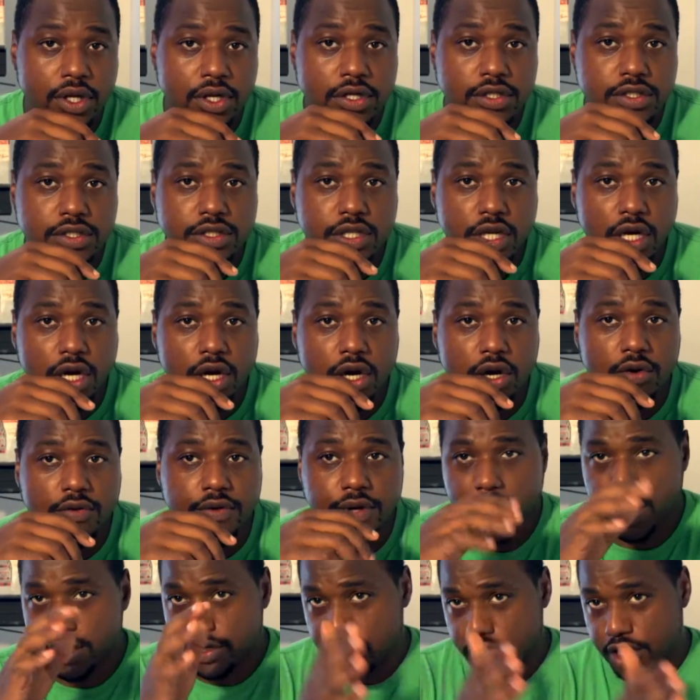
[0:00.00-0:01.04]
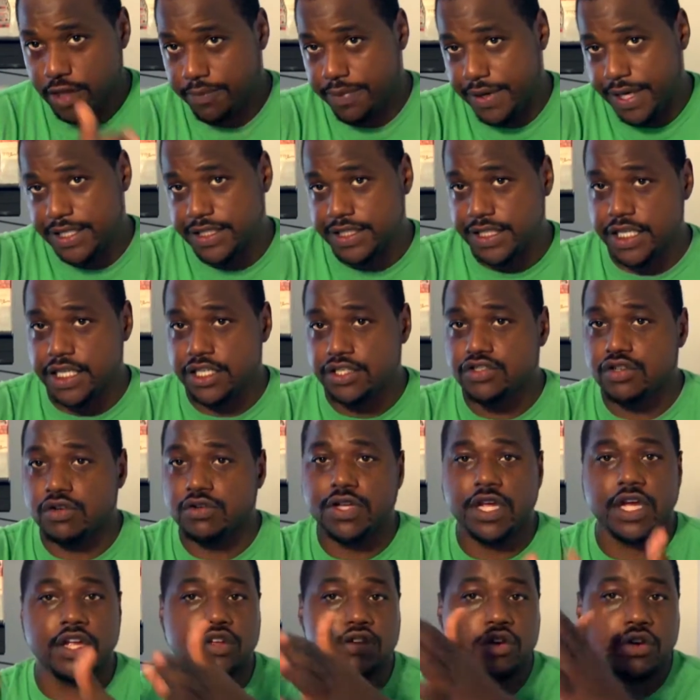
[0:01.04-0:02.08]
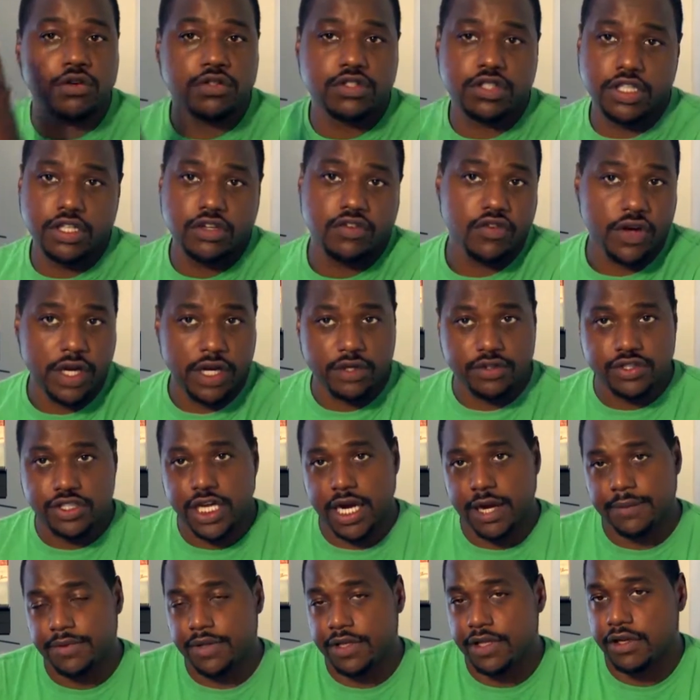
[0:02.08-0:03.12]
So now you get past the intro, now you go into the ground chapter.